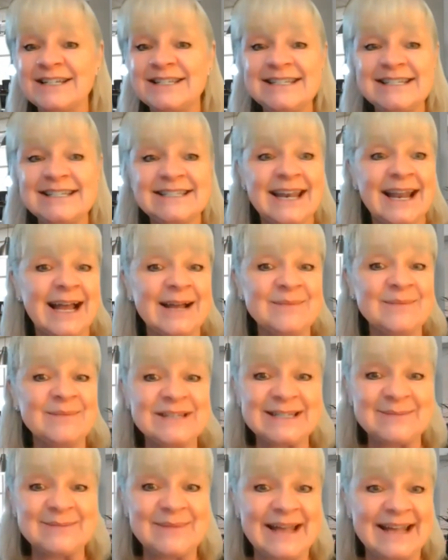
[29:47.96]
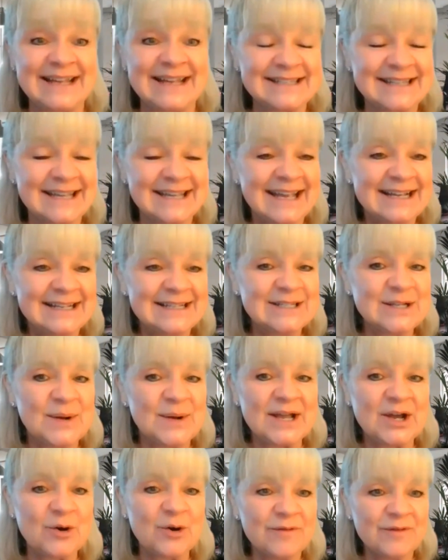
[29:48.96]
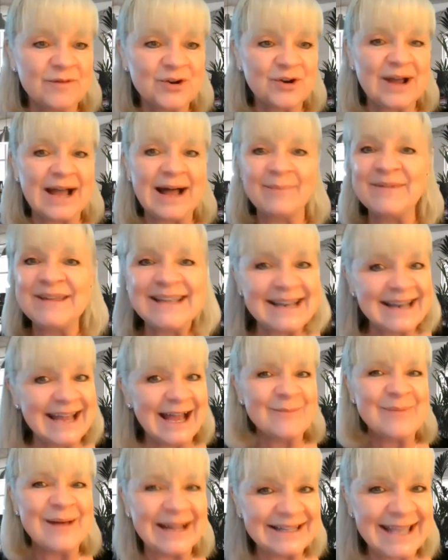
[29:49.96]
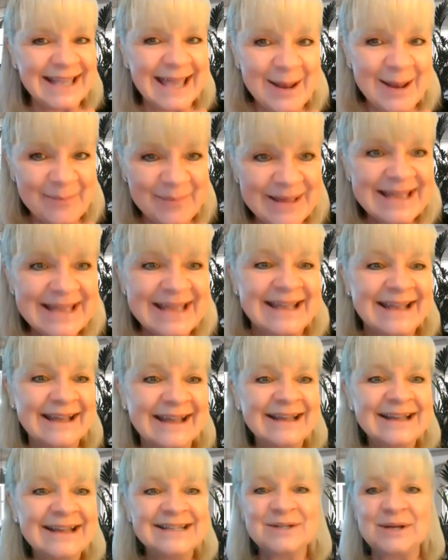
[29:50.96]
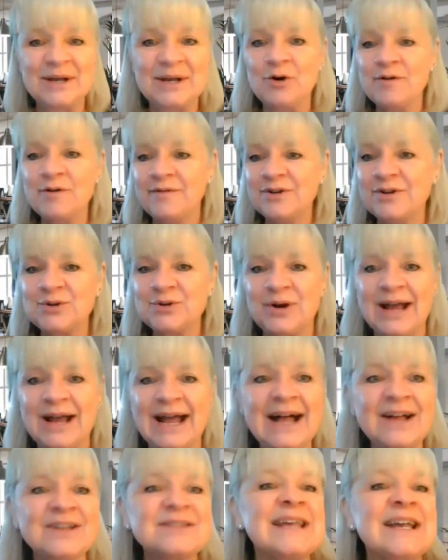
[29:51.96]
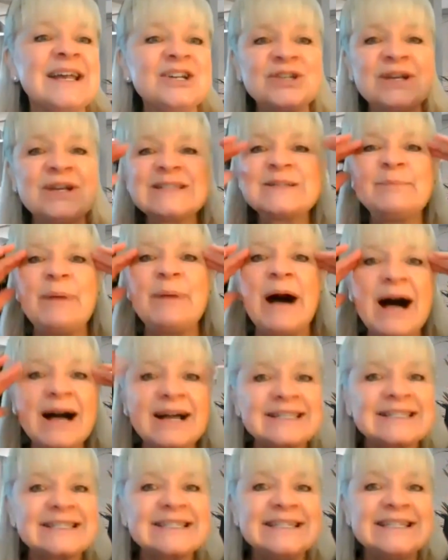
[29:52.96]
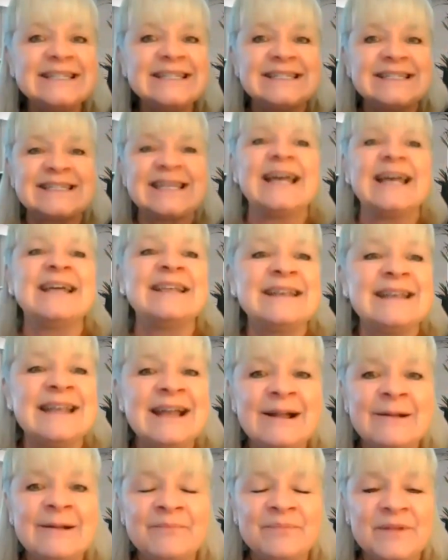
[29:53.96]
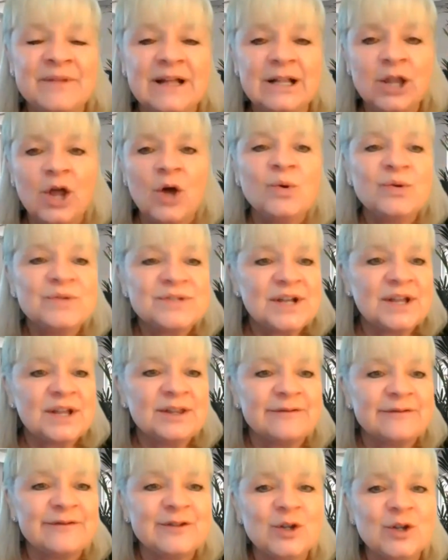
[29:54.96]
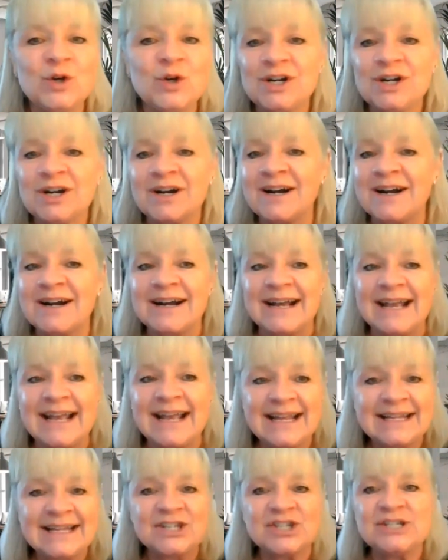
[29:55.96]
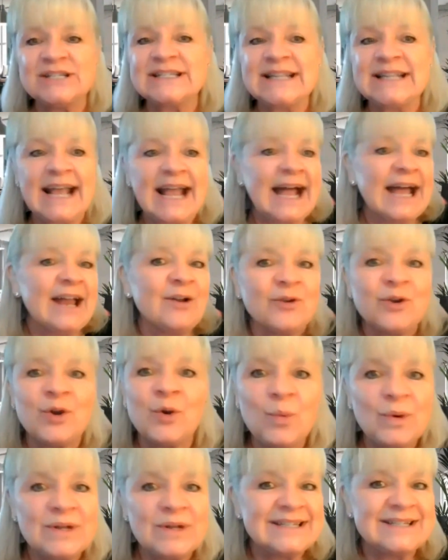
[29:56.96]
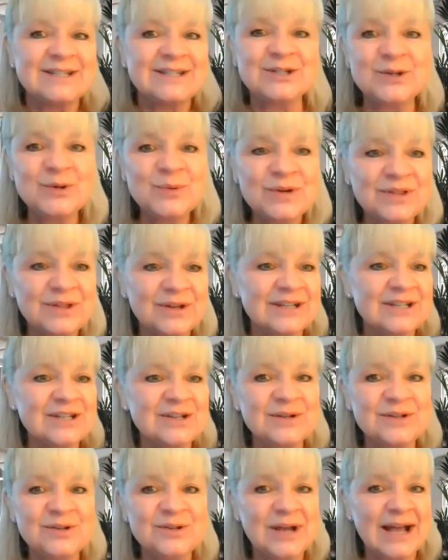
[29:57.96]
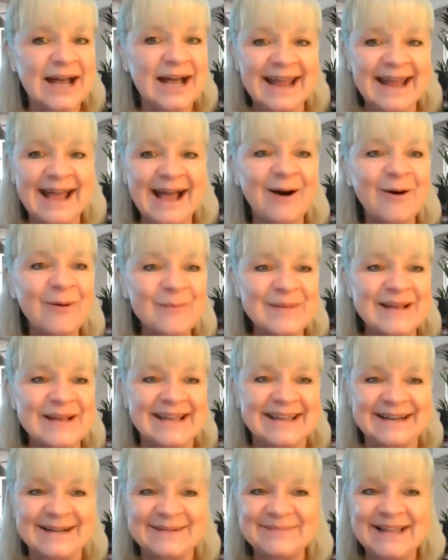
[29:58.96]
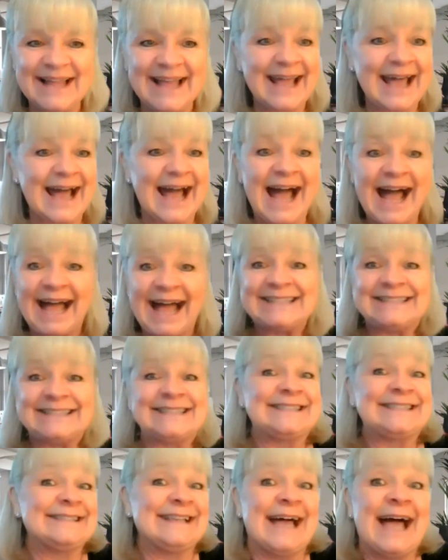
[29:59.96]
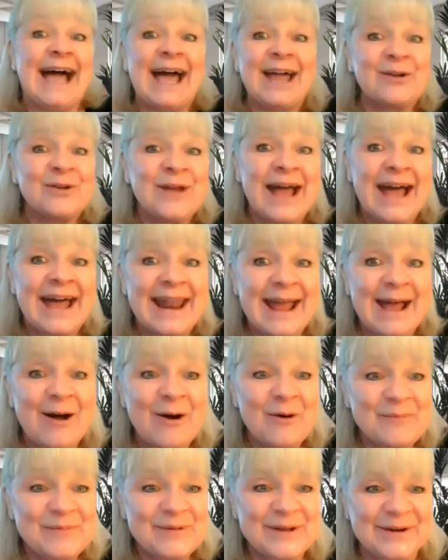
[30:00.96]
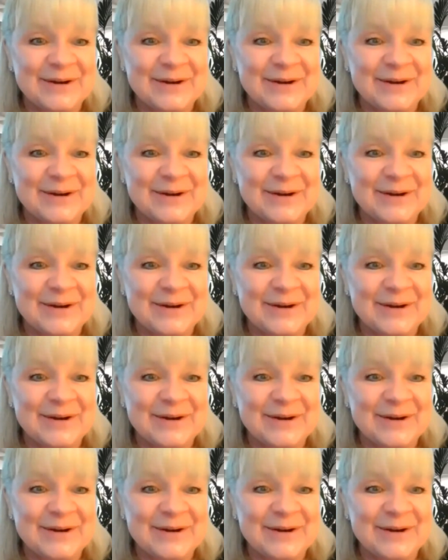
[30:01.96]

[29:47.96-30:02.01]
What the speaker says: She said, I'm just a mess. So I go over to her. I'm thinking, how bad can it be? So I go over to her house. She has boxes and clothes on the floor. And she's like, I don't know what to do with all you. You got to help me. And I'm like, I don't know how to help